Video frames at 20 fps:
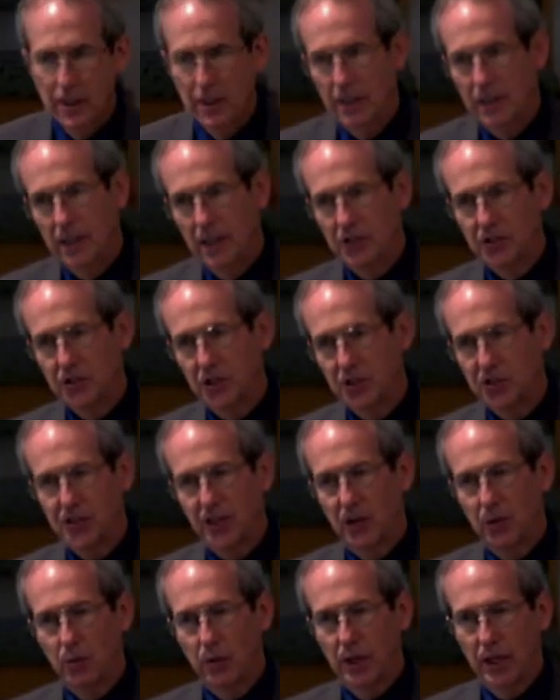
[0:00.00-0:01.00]
It's just that
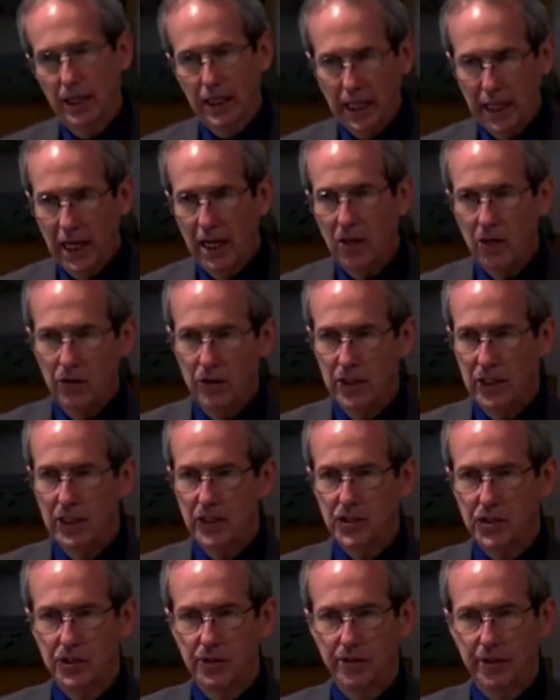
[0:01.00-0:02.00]
when a cow eats
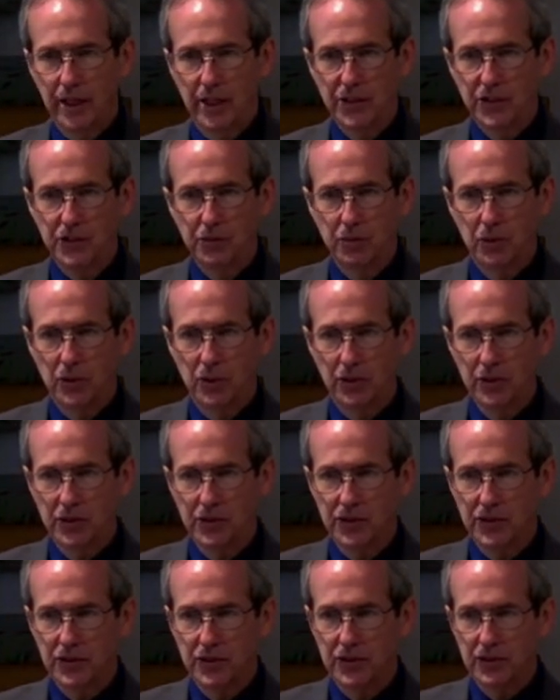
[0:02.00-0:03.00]
the
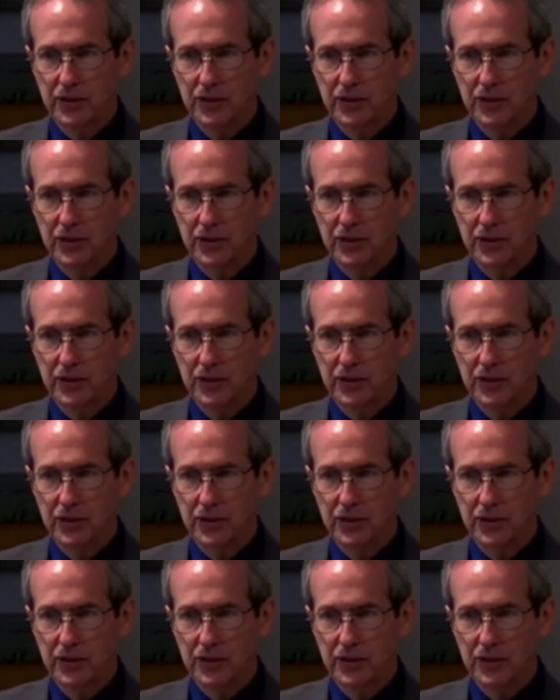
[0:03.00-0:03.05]
vegetables,